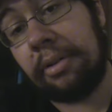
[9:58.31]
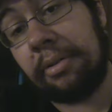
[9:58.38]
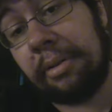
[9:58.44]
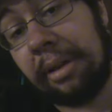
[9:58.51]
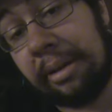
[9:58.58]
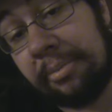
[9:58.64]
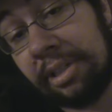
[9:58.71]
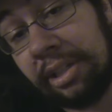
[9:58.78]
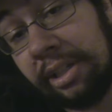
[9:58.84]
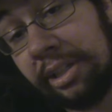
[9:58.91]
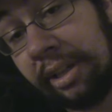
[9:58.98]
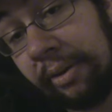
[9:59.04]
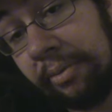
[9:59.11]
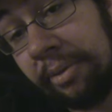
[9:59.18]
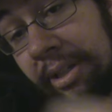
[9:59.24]
name's
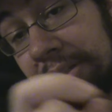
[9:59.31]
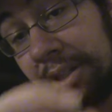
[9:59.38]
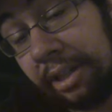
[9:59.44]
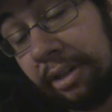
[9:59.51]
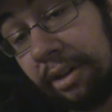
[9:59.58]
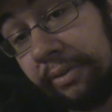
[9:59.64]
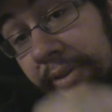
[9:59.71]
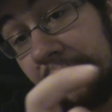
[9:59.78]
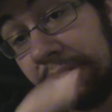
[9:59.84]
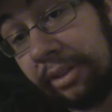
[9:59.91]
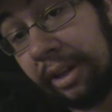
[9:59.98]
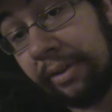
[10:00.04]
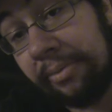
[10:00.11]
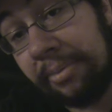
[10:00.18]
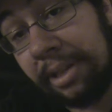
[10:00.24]
Elise, everyone. I'm sending off. You have a good
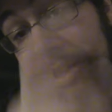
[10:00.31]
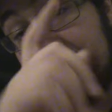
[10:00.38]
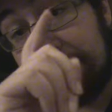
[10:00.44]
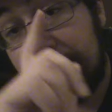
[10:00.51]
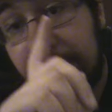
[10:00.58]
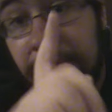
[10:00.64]
day, everybody.